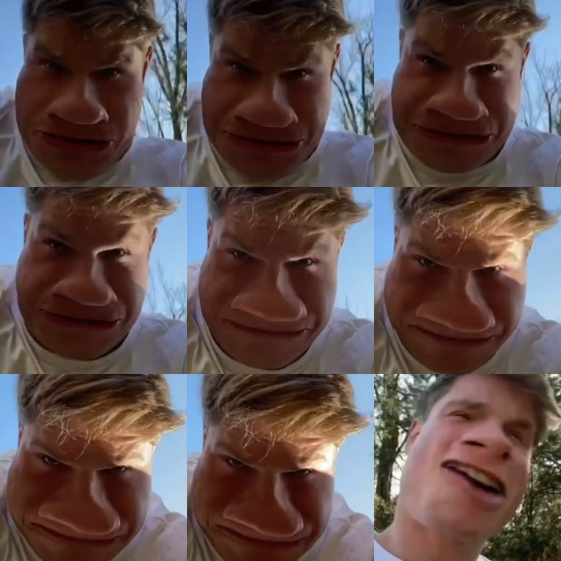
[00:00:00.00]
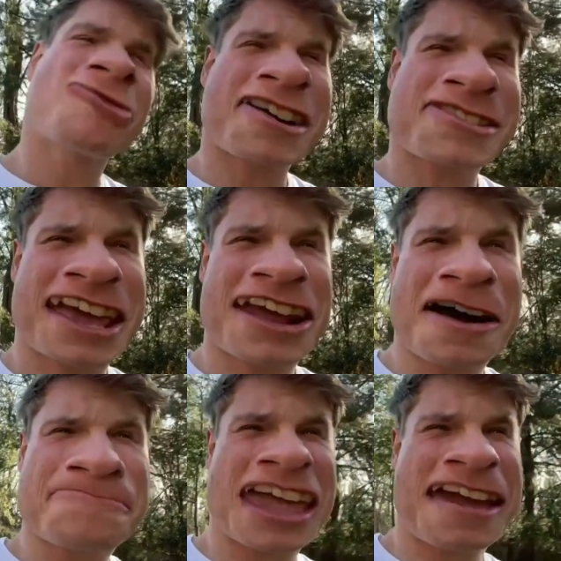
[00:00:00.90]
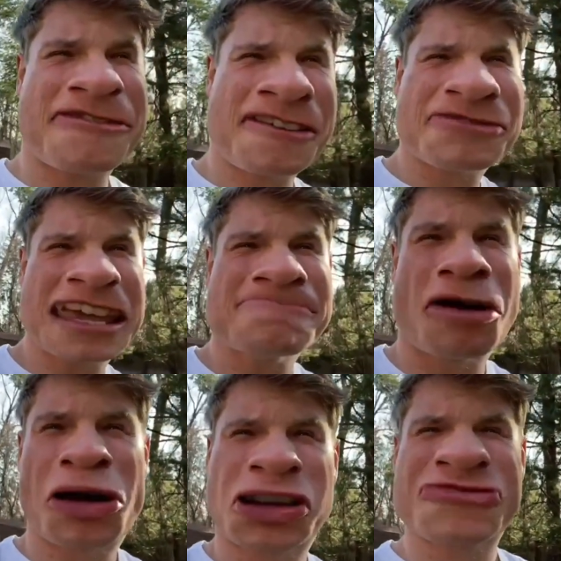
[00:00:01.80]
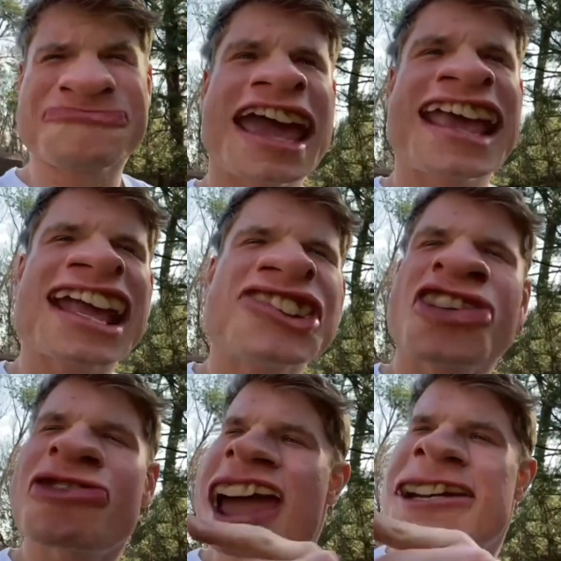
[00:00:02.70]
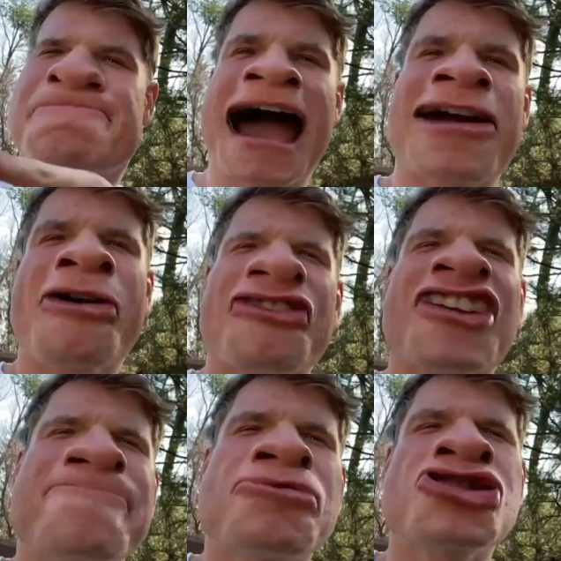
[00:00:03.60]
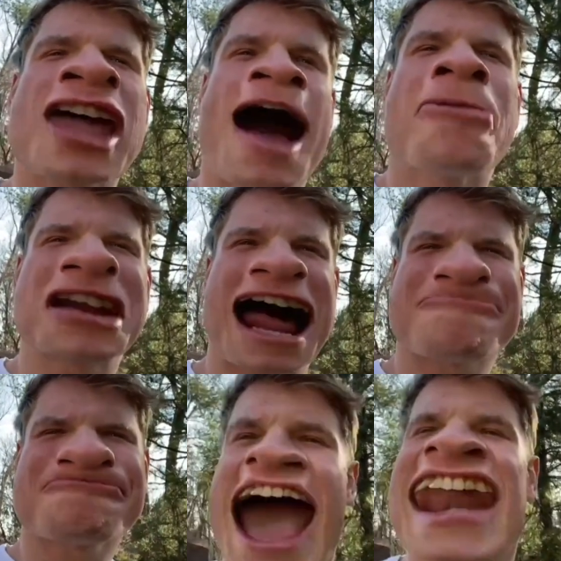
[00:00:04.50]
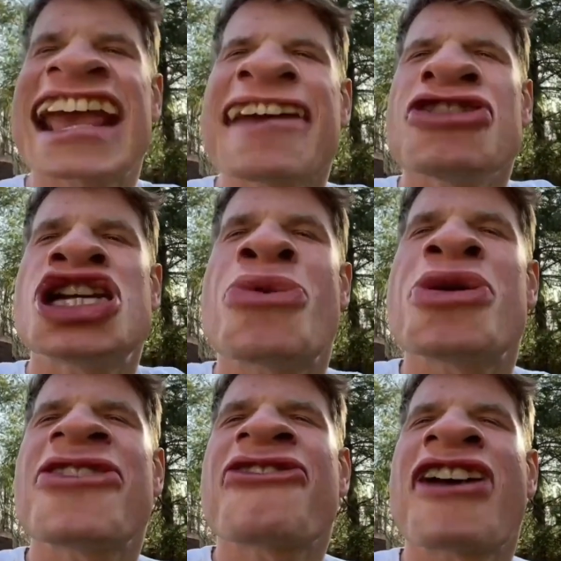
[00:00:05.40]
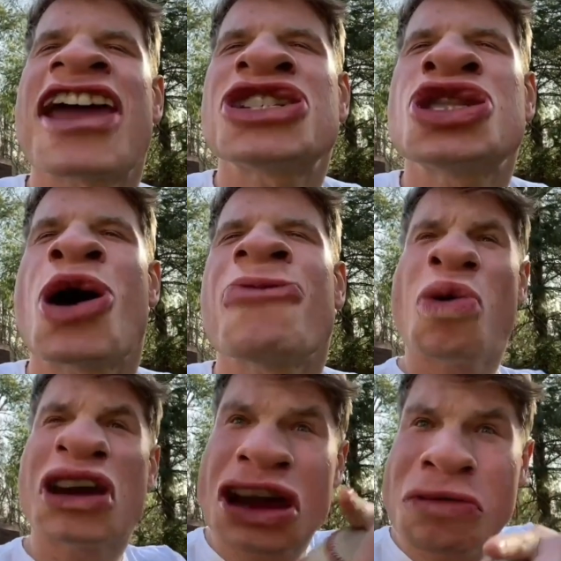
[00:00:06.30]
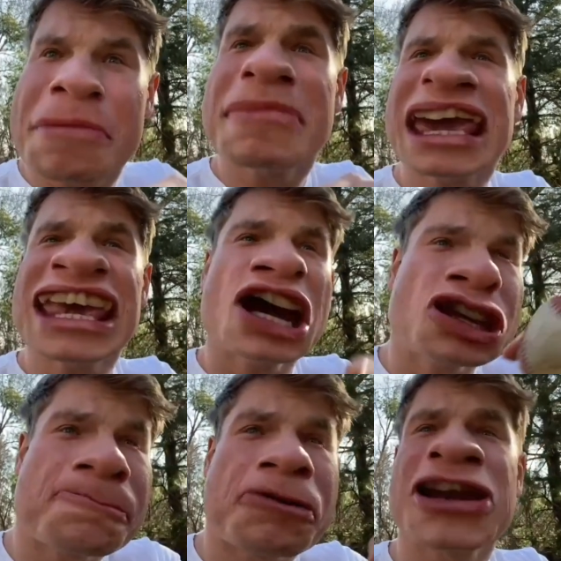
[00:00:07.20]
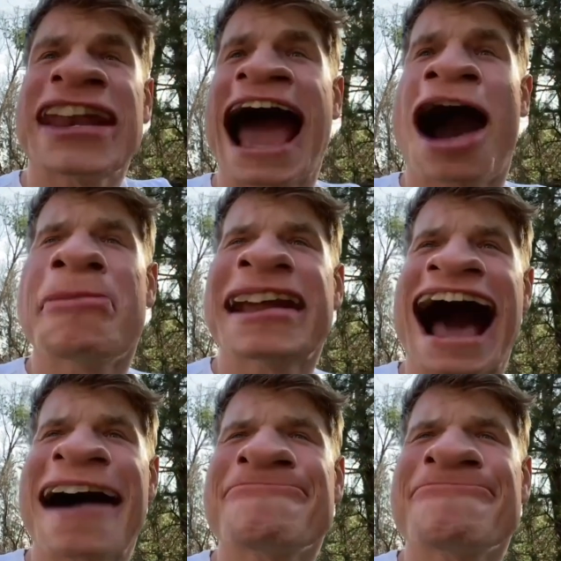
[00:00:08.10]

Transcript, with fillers: All right, get up there. 15 balls. Get your ass back over there, put the helmet on. I don't give a shit what the French do. When you're with me, you're putting the helmet on.